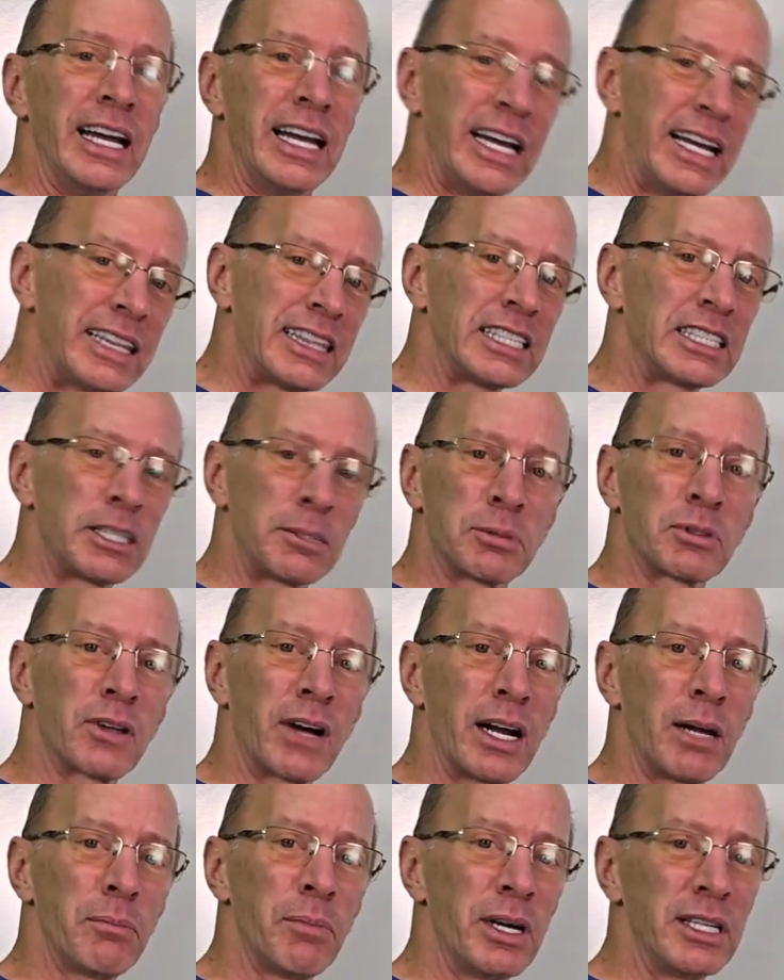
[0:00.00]
hit the
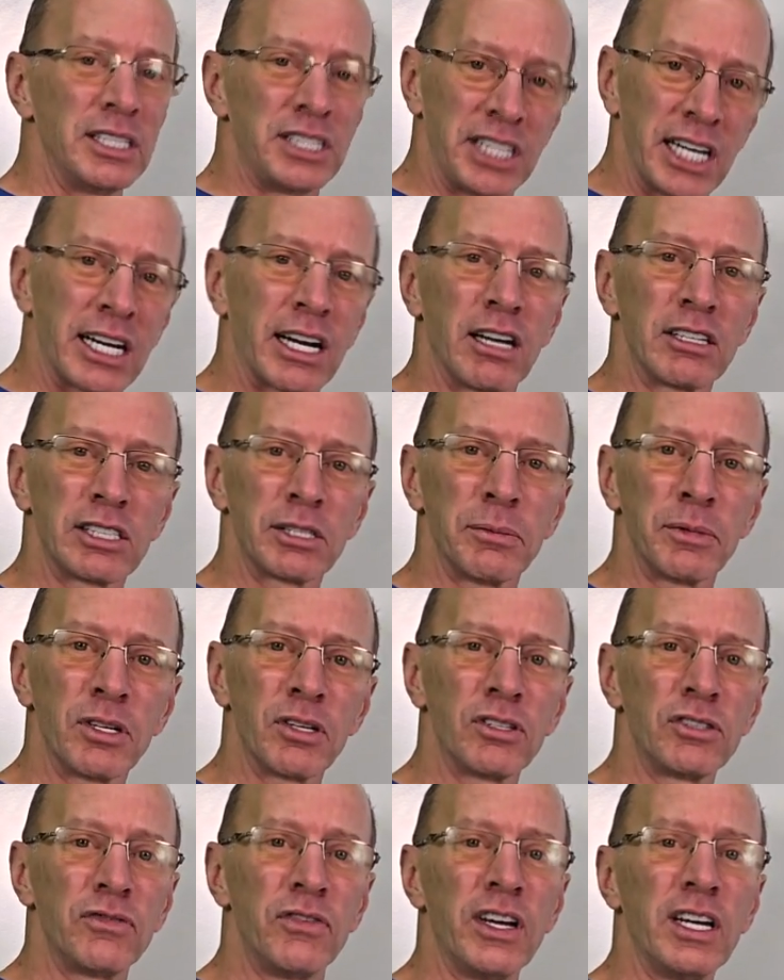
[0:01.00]
subscribe button, check out some of
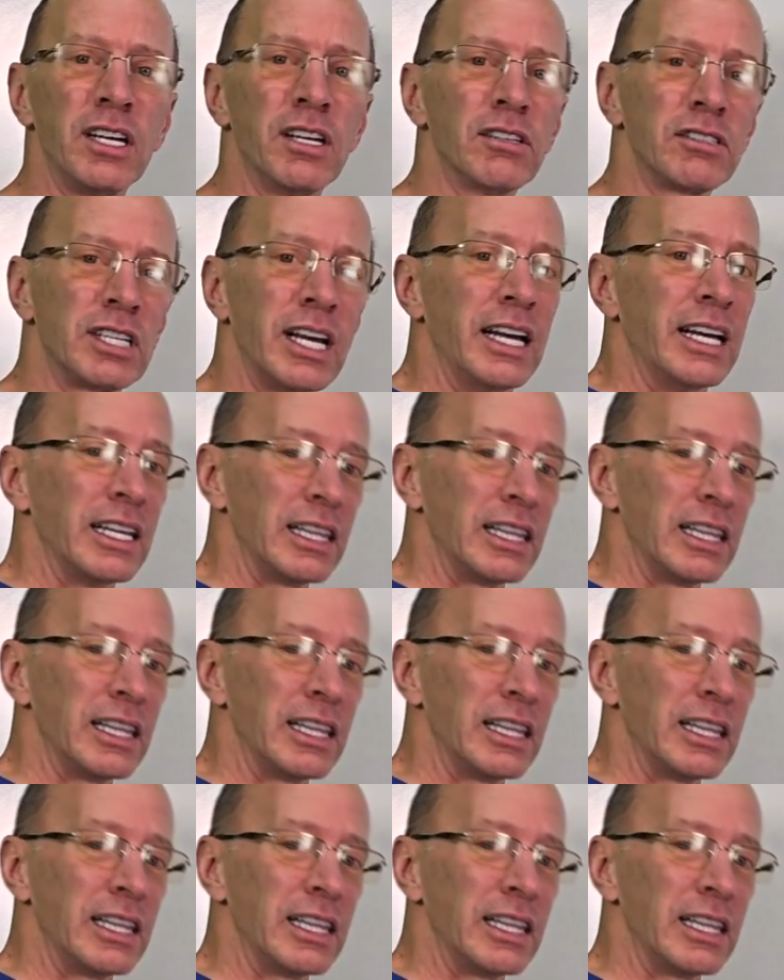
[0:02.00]
those videos,